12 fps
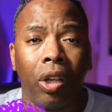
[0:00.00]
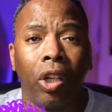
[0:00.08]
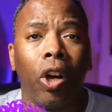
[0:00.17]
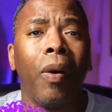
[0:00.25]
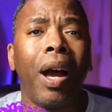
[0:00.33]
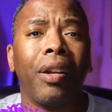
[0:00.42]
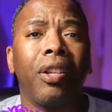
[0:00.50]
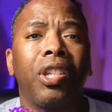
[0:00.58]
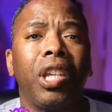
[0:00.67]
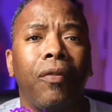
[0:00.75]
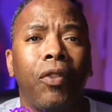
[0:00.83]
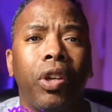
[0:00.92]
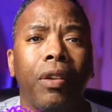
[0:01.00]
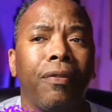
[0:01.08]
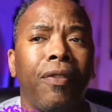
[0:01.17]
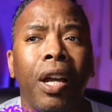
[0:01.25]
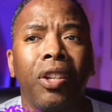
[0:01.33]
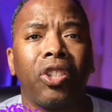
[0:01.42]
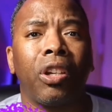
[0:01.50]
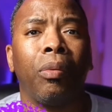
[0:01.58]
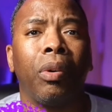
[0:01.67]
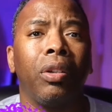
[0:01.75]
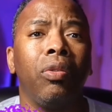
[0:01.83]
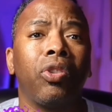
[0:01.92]
Go out and see if you can find
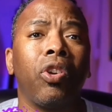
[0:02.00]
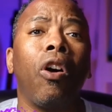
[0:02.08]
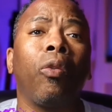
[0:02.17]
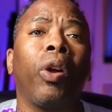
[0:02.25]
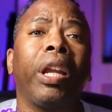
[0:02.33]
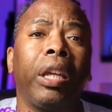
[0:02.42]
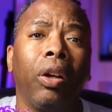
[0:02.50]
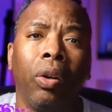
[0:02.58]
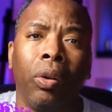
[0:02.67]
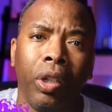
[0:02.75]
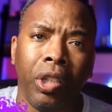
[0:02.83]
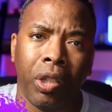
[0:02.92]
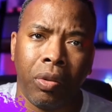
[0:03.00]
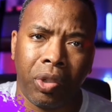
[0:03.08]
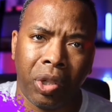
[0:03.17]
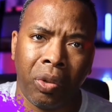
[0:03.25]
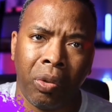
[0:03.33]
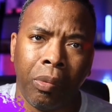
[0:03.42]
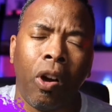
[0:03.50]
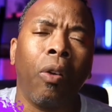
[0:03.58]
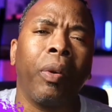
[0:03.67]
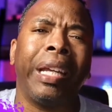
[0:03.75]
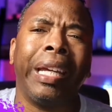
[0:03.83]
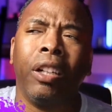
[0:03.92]
someone who's already on YouTube,
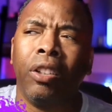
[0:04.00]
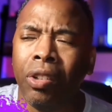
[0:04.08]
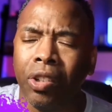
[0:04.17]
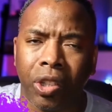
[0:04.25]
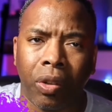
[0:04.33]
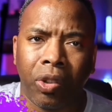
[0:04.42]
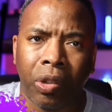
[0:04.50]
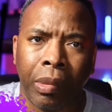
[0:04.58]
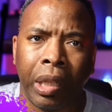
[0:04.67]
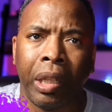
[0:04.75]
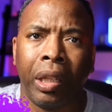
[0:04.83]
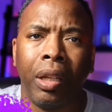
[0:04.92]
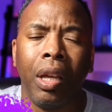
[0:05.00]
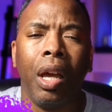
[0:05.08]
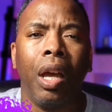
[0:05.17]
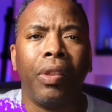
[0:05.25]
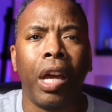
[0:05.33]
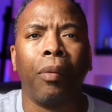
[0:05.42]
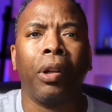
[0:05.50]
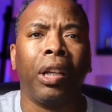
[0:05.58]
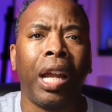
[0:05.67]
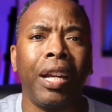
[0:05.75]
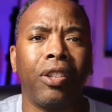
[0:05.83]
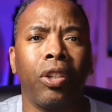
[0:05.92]
already on social media, that would
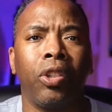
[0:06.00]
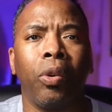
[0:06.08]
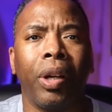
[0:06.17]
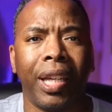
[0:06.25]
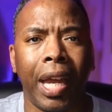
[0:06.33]
like to do a